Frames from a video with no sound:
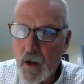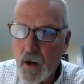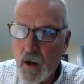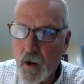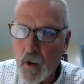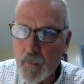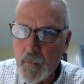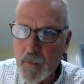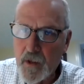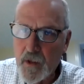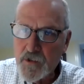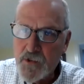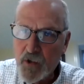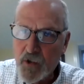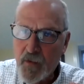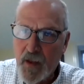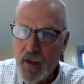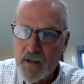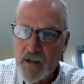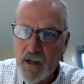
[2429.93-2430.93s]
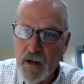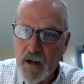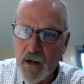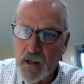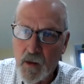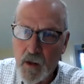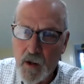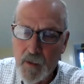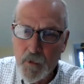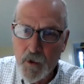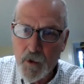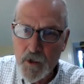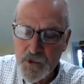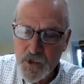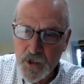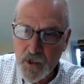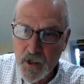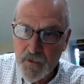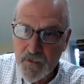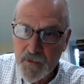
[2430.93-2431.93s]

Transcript: And so that kind of collaboration,